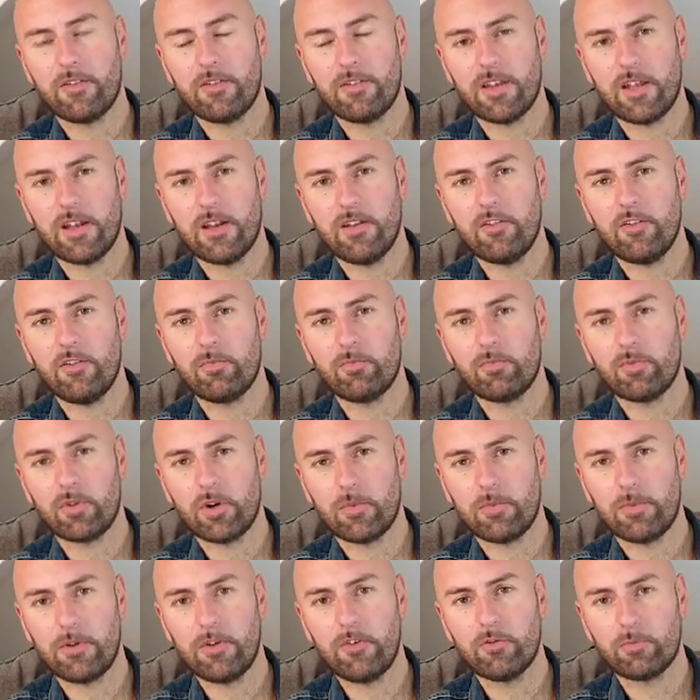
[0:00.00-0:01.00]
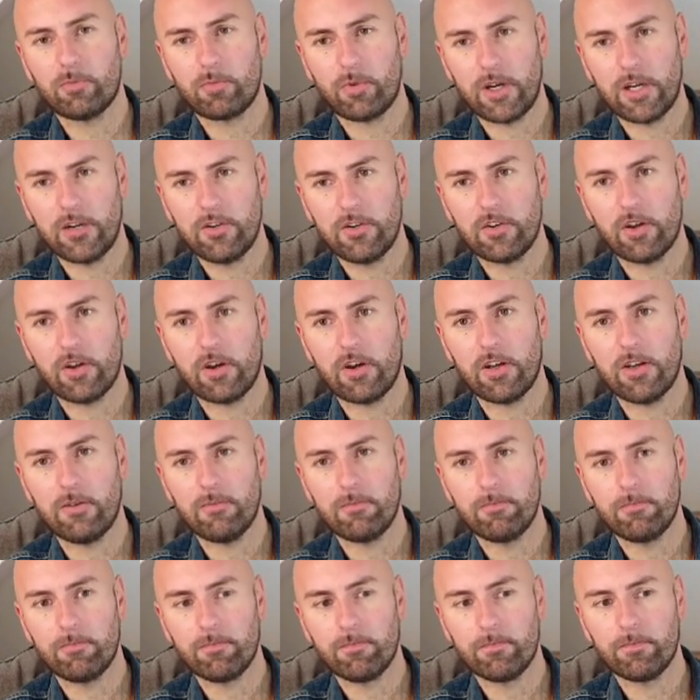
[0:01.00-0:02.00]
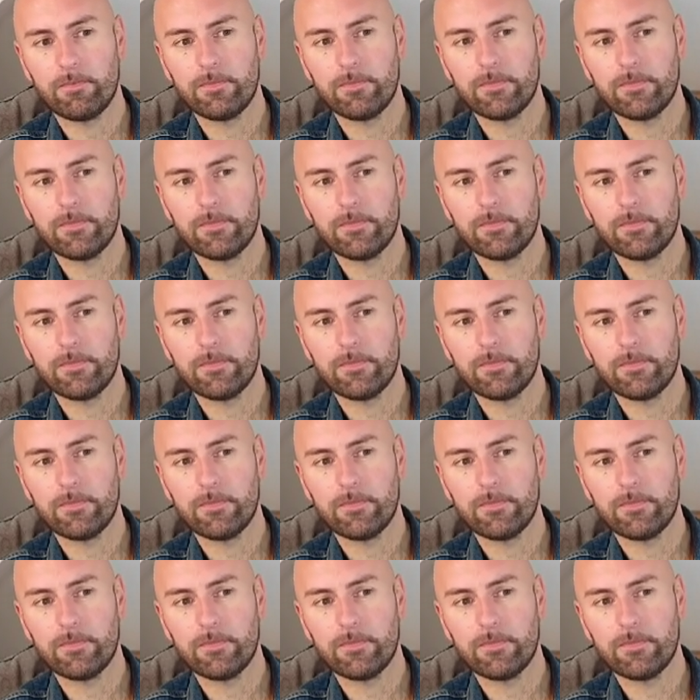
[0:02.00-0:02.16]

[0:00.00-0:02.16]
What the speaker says: I'd say this is probably springtime.